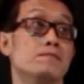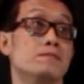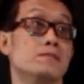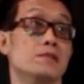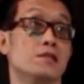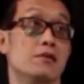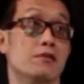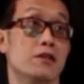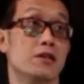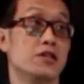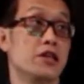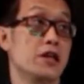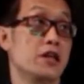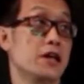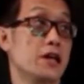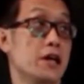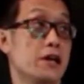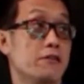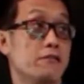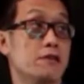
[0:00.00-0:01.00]
Now, the shaded
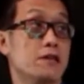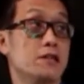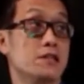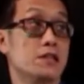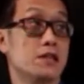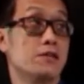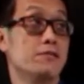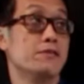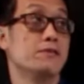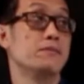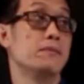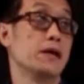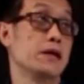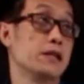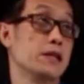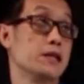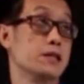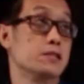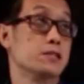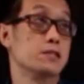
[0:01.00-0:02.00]
area is given by
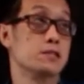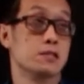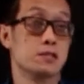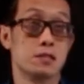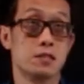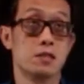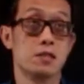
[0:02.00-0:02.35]
this.